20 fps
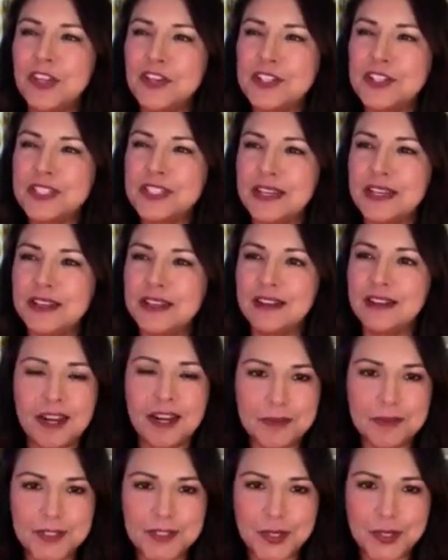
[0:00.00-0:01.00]
There's an
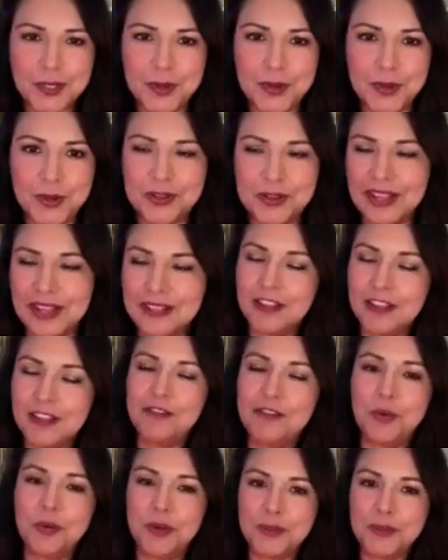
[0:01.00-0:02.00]
anonymous quote. I
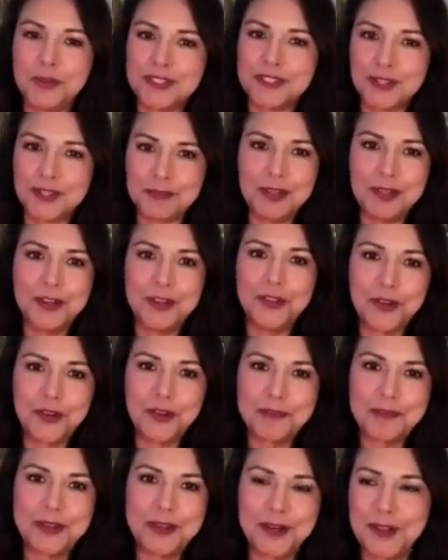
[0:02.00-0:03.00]
love quotes, so I'm going to
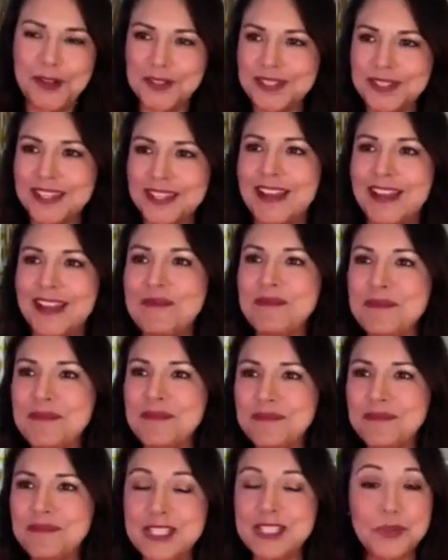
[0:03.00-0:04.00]
throw them in all the time.
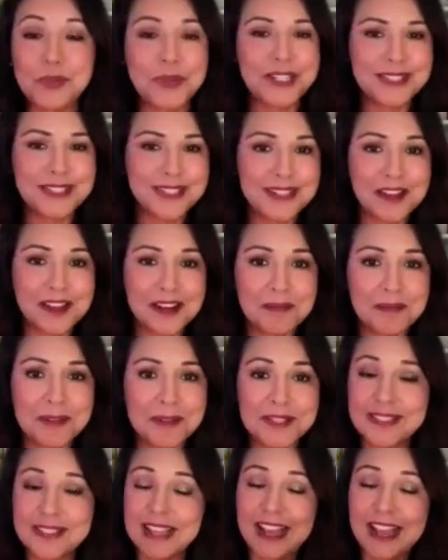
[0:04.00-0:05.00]
This one is
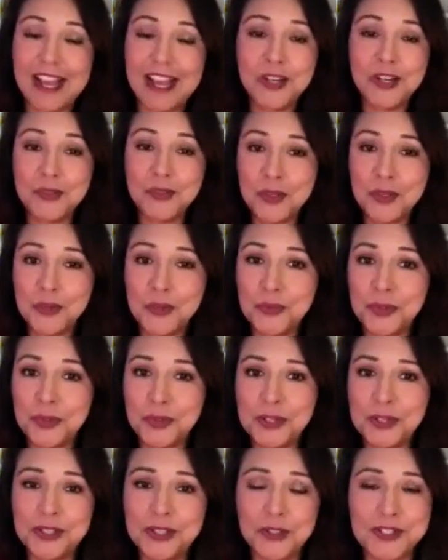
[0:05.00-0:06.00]
anonymous. I don't know who
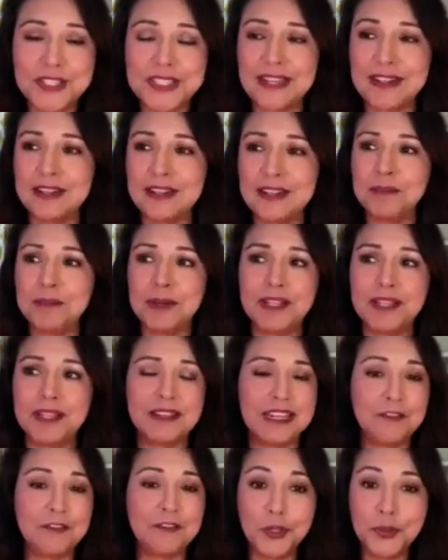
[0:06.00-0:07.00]
wrote it or said it,
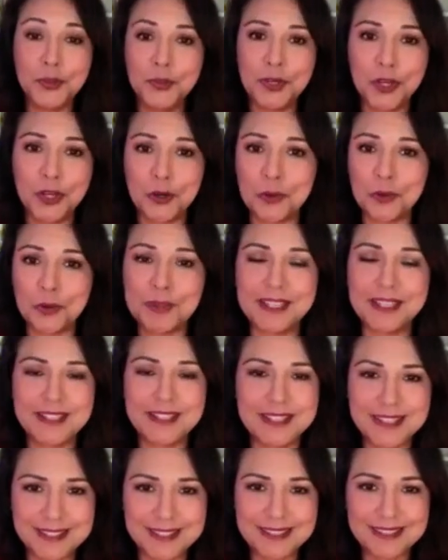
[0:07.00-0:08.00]
but if you know,
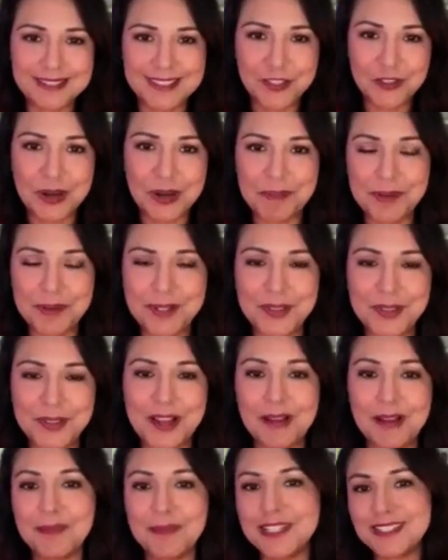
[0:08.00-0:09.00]
please drop it in the
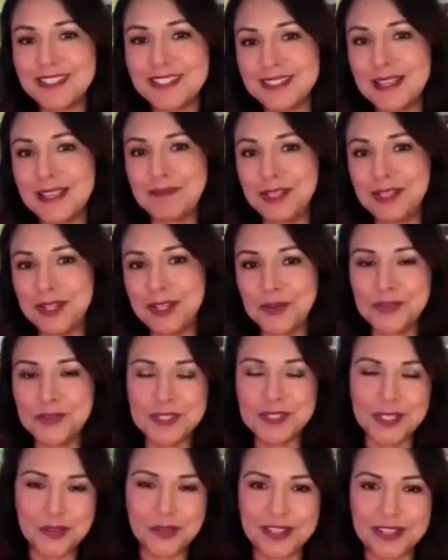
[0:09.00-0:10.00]
comments and let me know
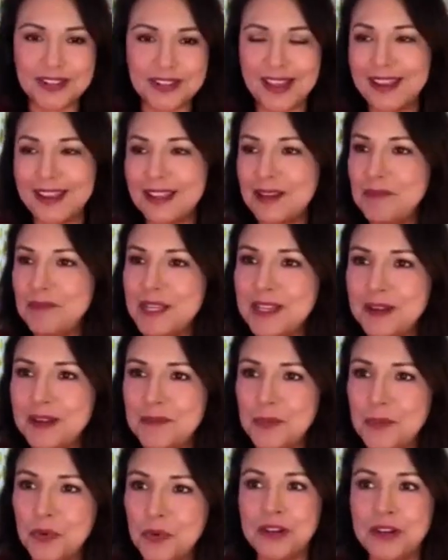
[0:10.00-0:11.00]
so that I can
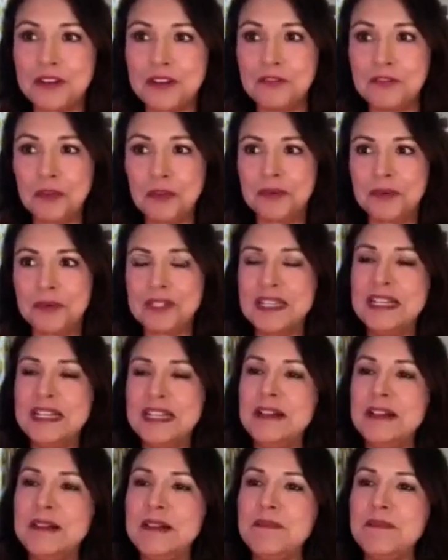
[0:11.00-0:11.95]
become more informed.